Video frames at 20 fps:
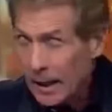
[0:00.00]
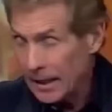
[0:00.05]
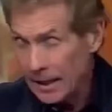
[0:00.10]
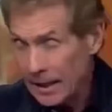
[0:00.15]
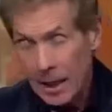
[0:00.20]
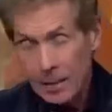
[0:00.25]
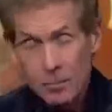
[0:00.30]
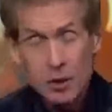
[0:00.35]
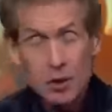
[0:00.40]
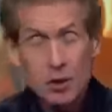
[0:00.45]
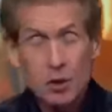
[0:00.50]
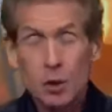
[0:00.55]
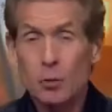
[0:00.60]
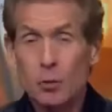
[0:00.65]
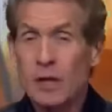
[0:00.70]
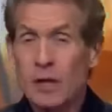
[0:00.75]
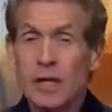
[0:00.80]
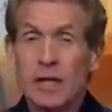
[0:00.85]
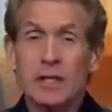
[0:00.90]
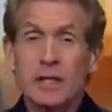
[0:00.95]
And I'm
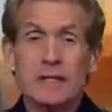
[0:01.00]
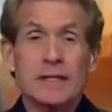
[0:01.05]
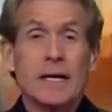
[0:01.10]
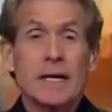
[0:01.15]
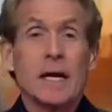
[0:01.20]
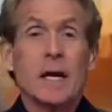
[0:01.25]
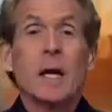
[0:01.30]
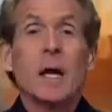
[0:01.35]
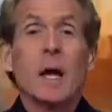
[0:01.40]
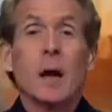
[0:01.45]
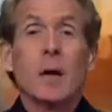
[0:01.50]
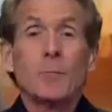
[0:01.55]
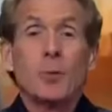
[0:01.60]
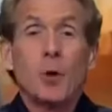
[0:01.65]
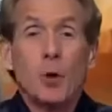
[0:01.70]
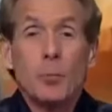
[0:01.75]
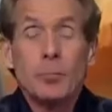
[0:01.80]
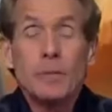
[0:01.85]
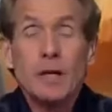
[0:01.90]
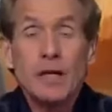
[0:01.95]
assuming he said,
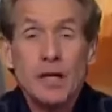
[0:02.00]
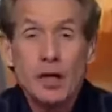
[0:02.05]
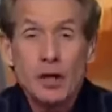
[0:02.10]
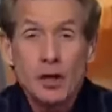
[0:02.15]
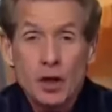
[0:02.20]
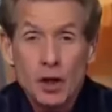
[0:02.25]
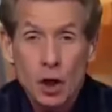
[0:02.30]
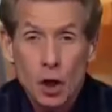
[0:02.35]
put me in,